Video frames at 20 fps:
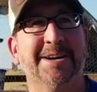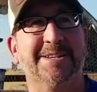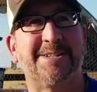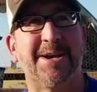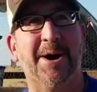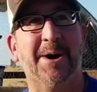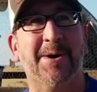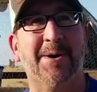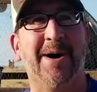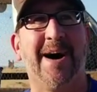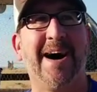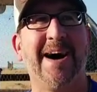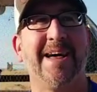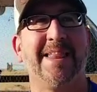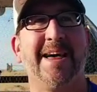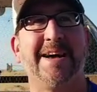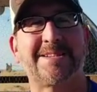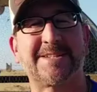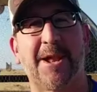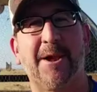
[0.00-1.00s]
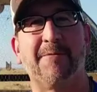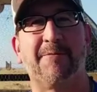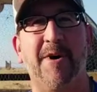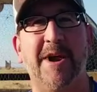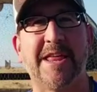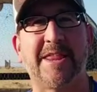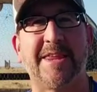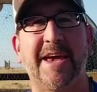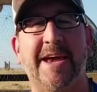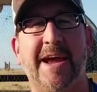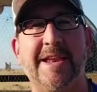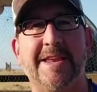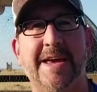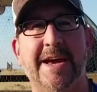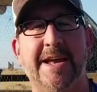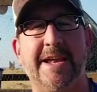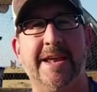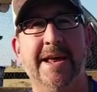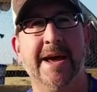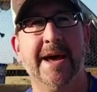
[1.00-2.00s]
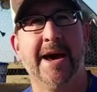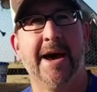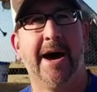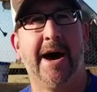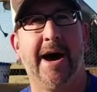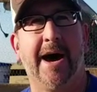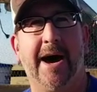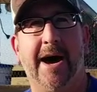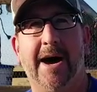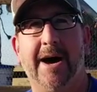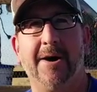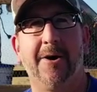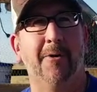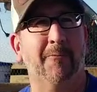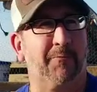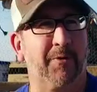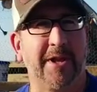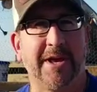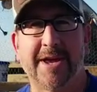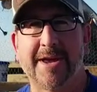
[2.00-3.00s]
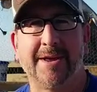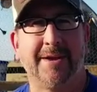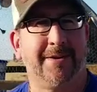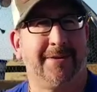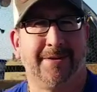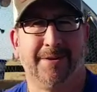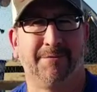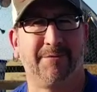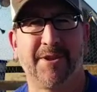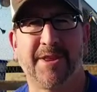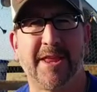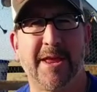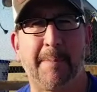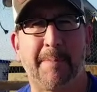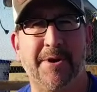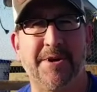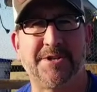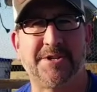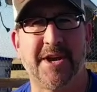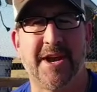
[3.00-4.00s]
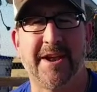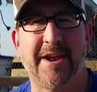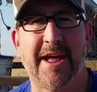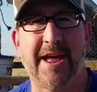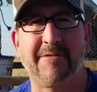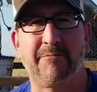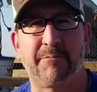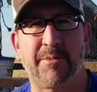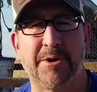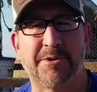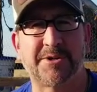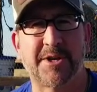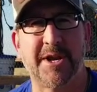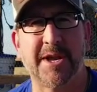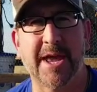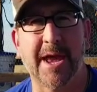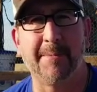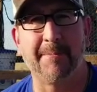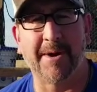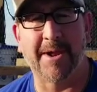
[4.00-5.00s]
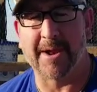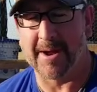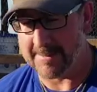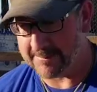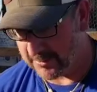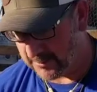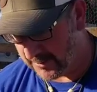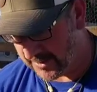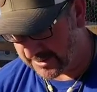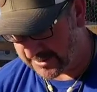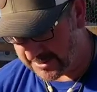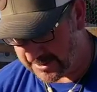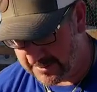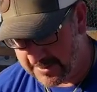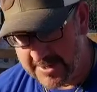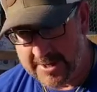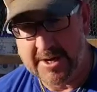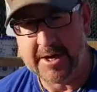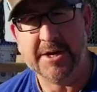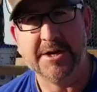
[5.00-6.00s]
So that's a little funny thing I did. Hopefully they appreciate it. I haven't posted it yet, but I'm going to.